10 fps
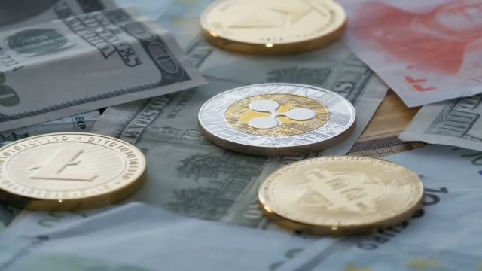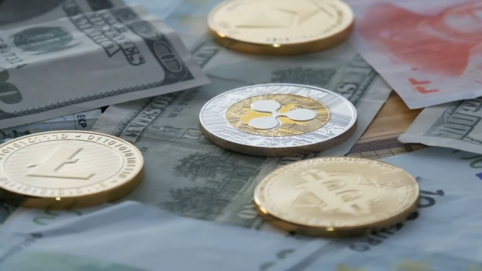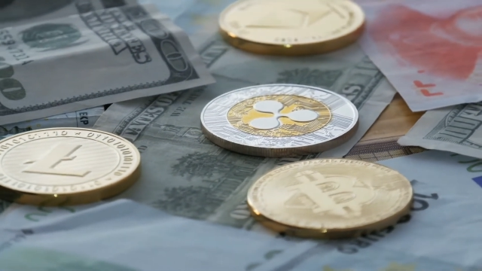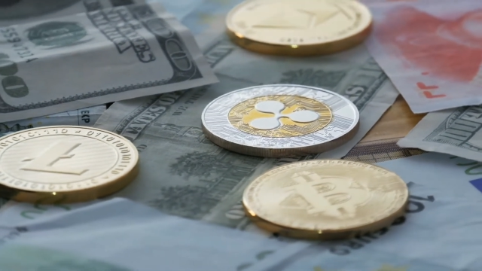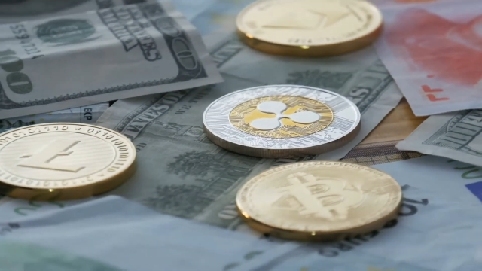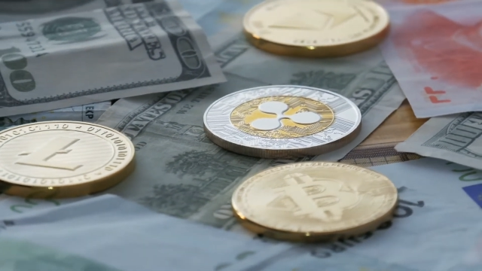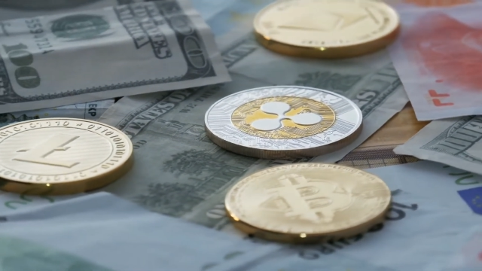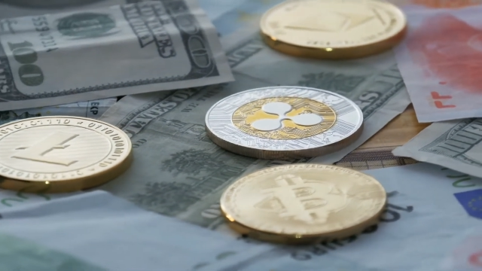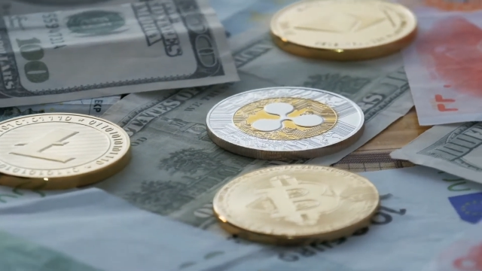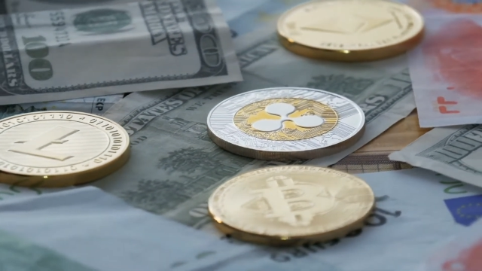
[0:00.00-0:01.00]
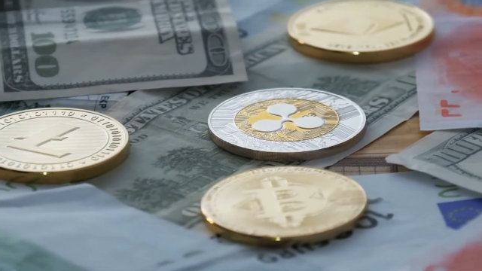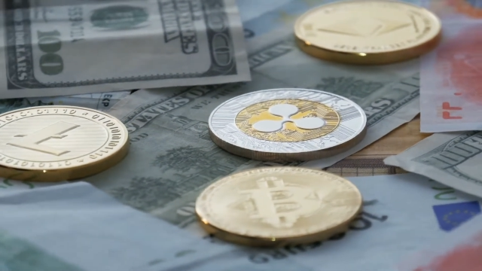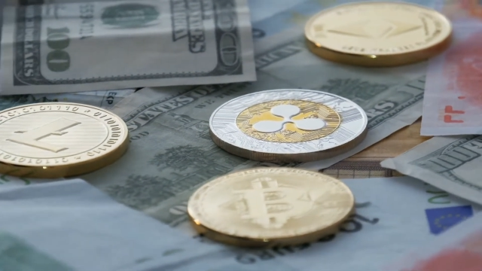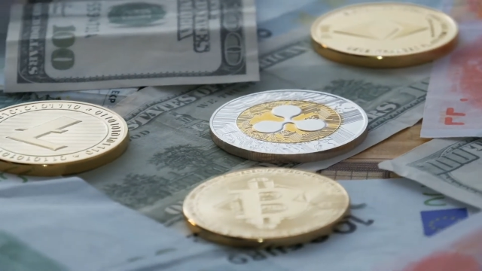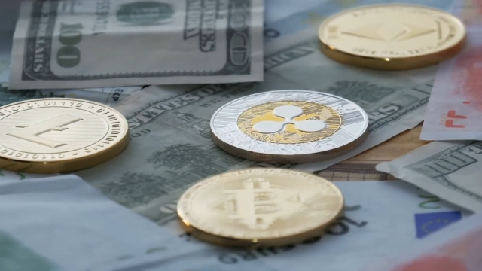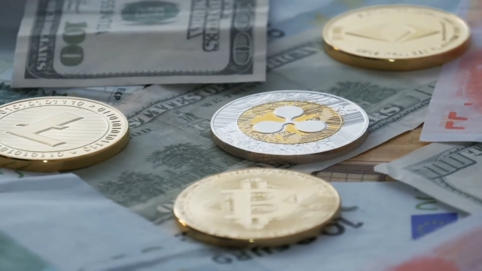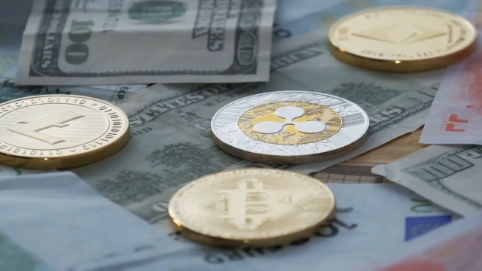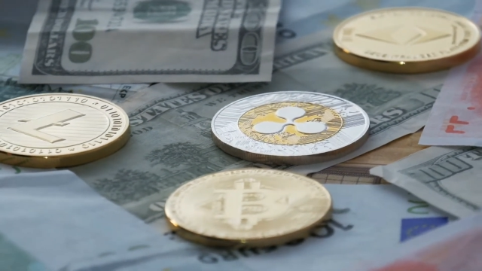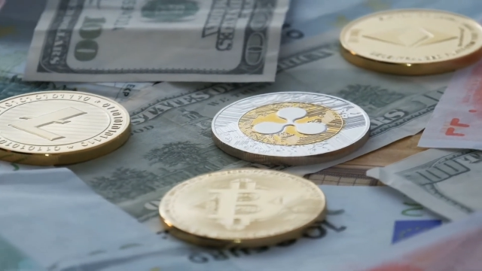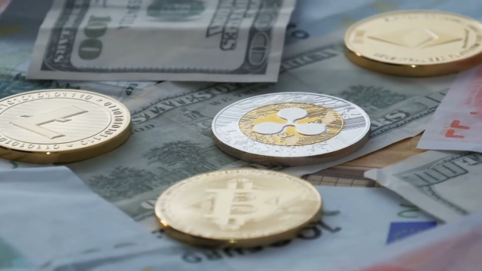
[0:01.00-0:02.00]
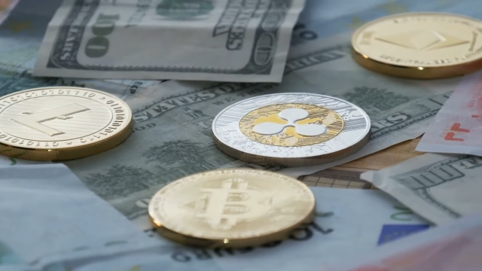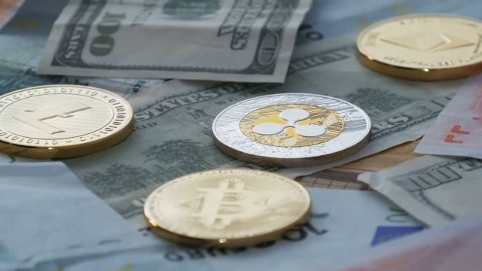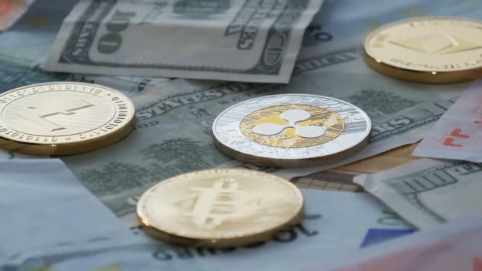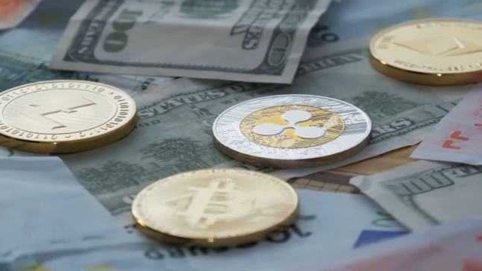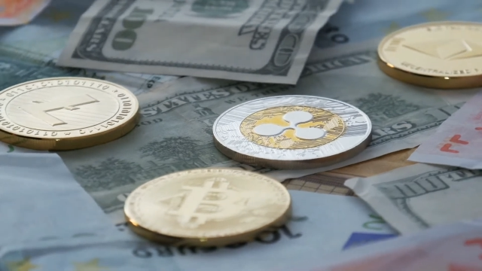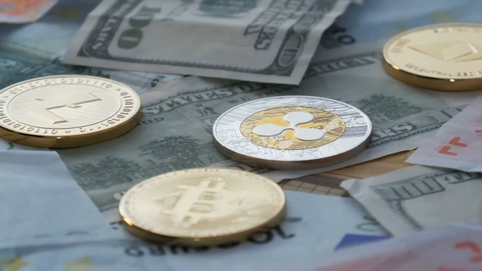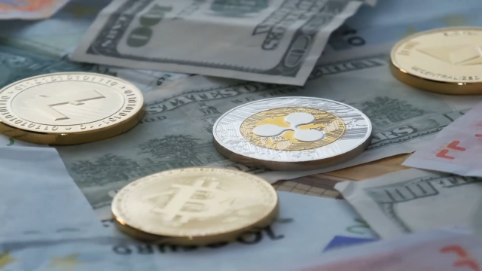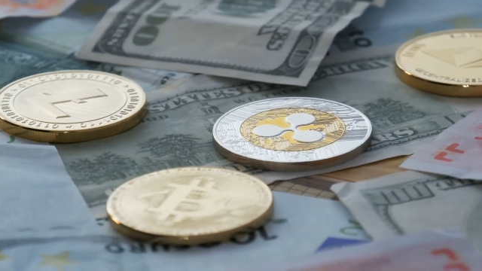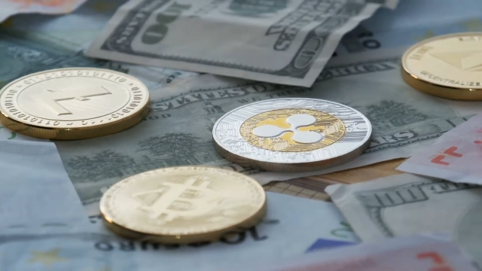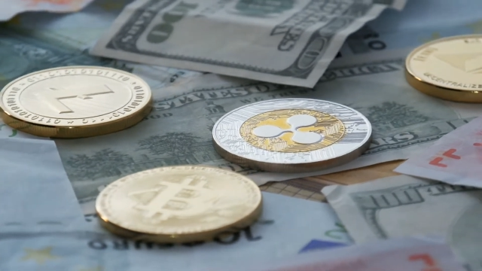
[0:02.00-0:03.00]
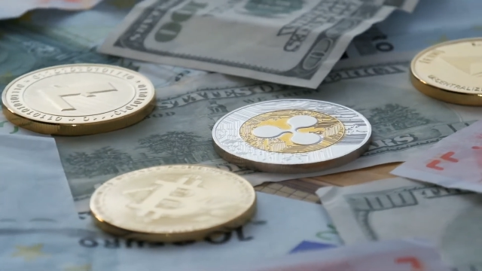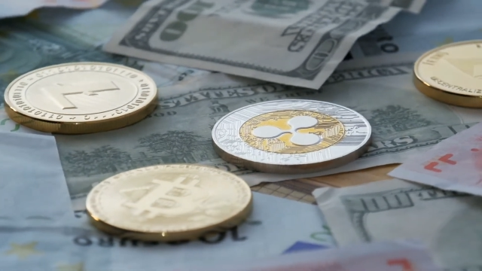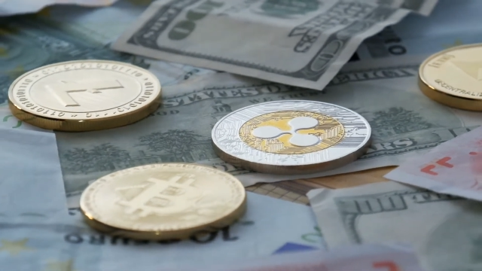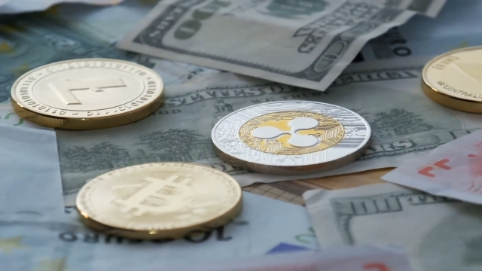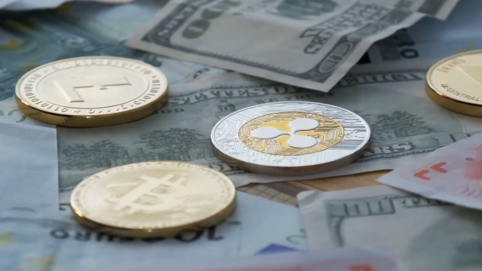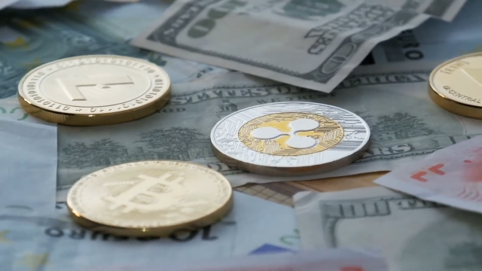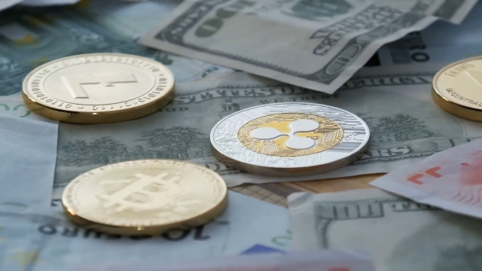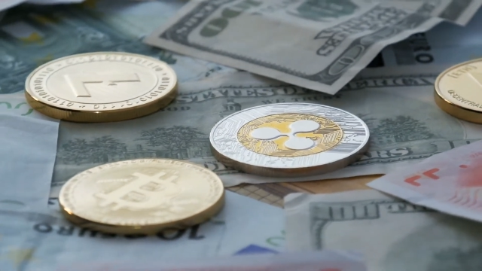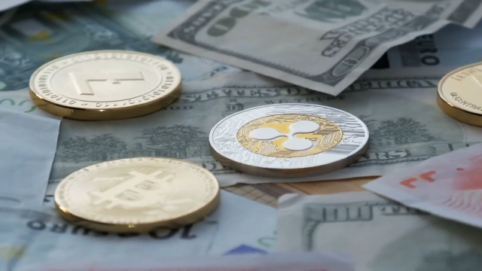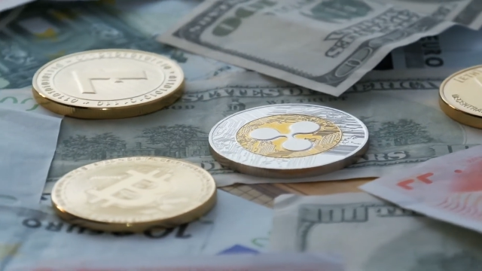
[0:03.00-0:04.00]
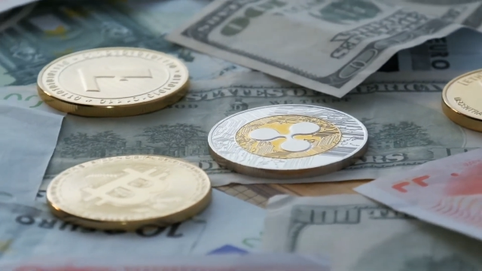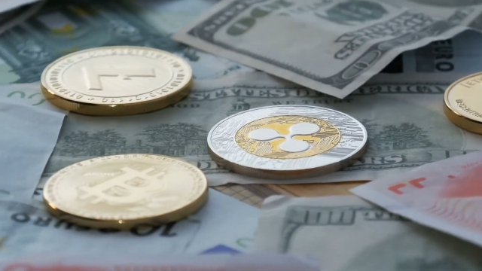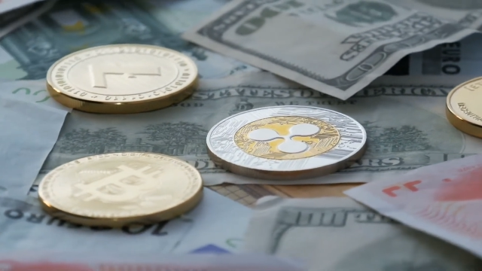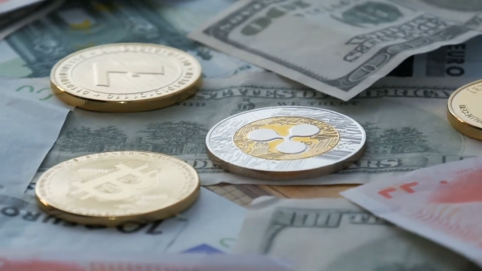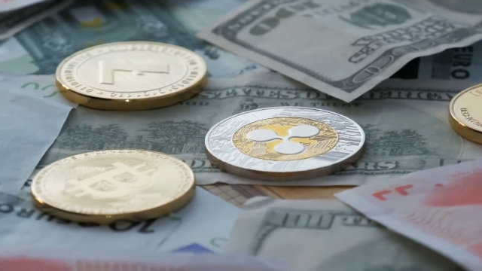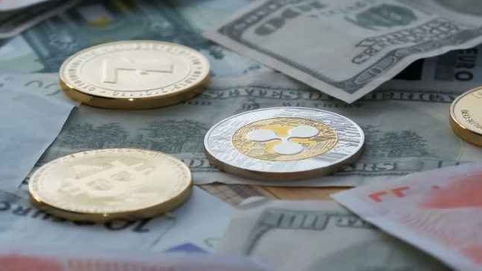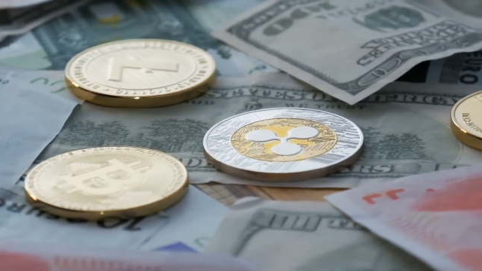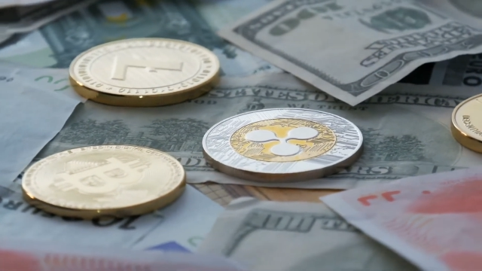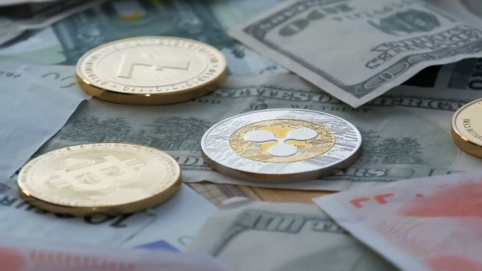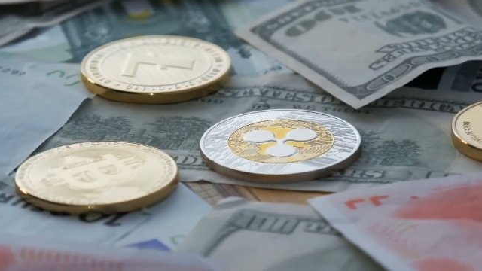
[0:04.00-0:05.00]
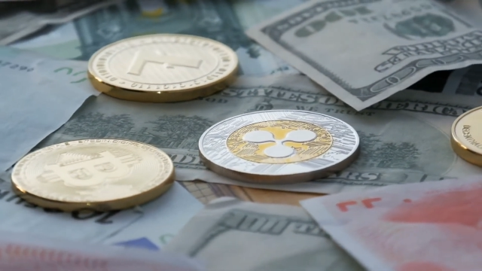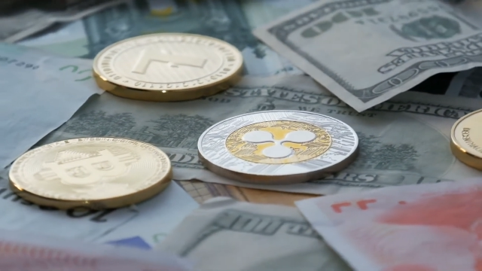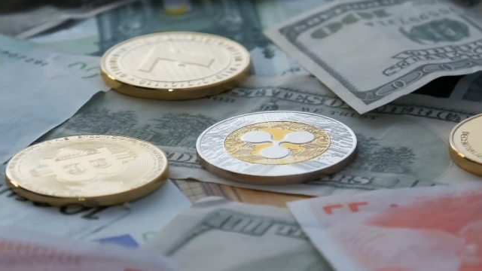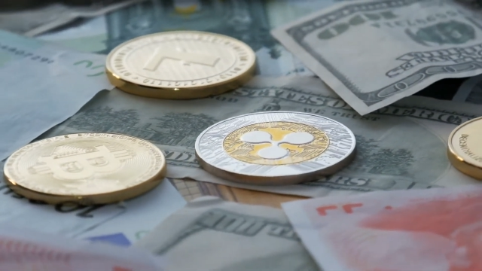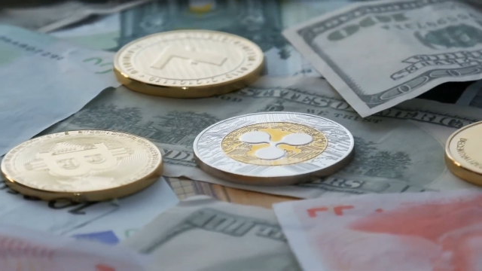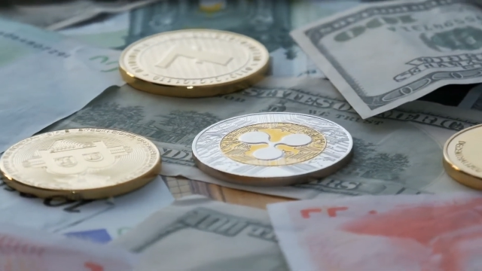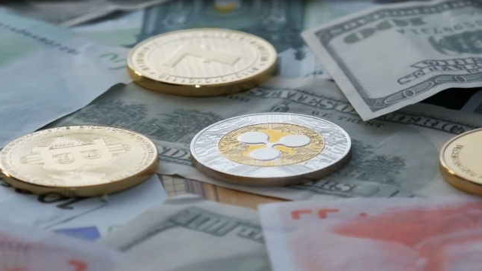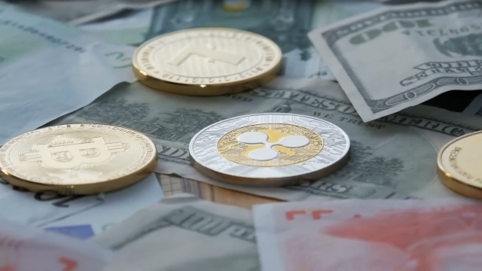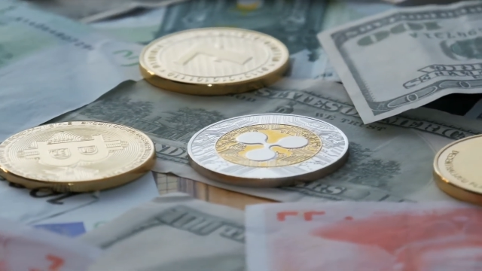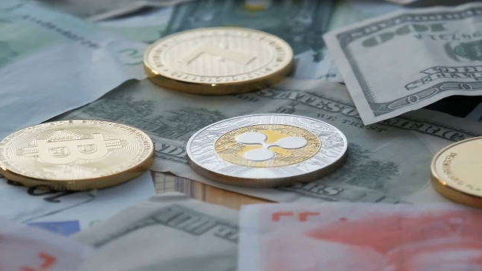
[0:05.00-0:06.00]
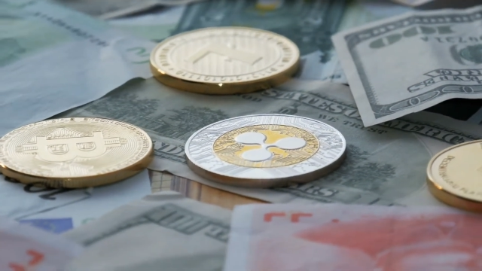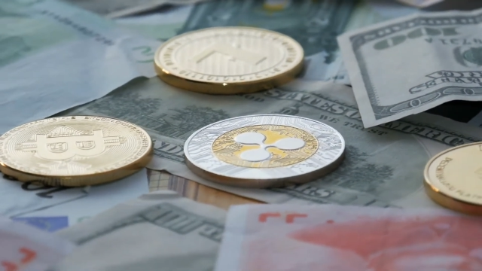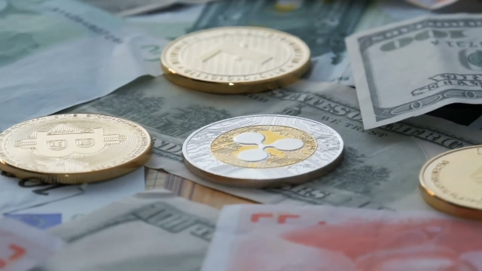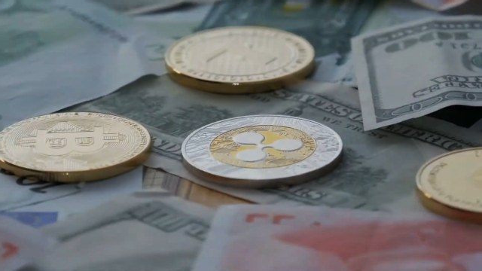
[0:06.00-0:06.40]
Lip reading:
[unreadable: no face in view]